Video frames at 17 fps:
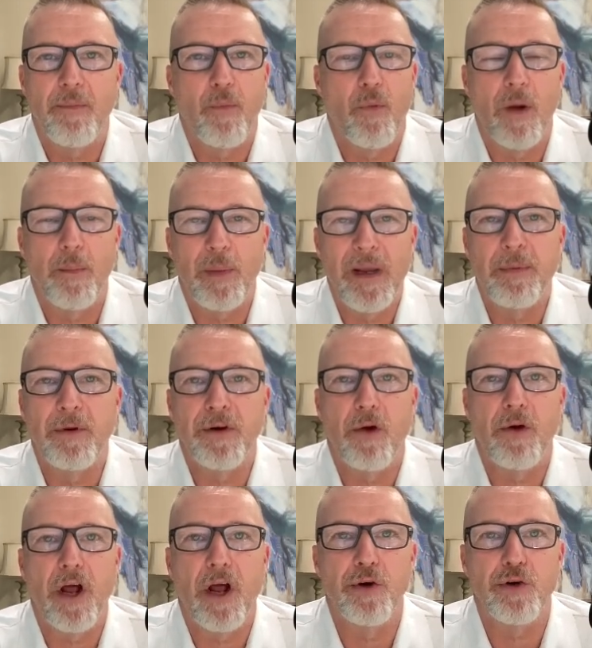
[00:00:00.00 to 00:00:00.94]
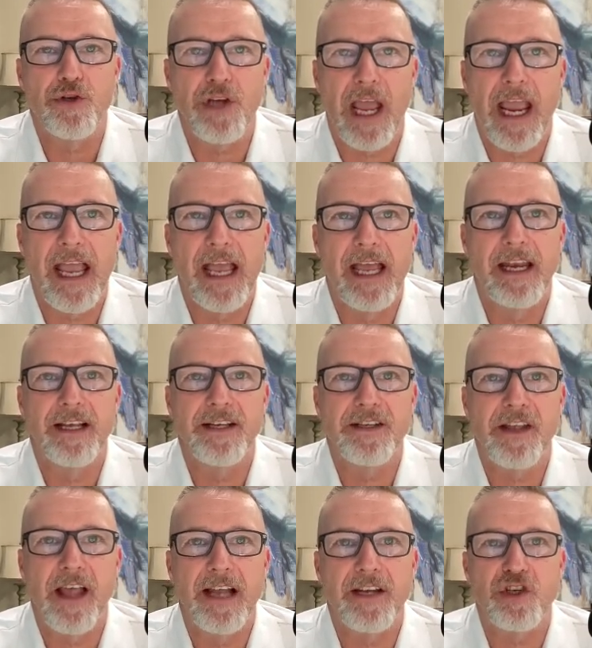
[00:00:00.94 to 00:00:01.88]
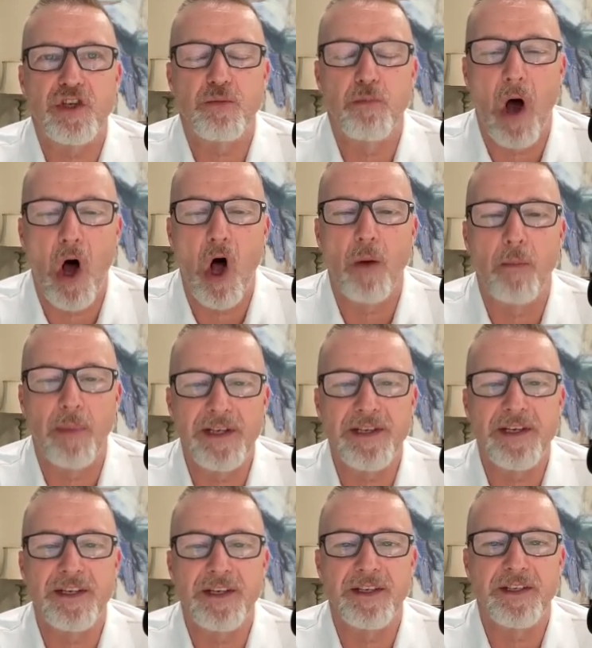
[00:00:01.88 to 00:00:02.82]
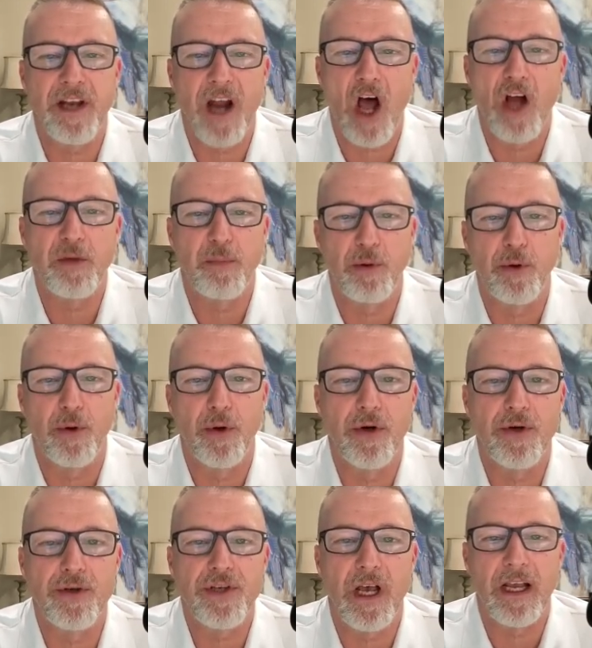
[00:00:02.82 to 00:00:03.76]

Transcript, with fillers: what people don't understand is that small businesses and entrepreneurs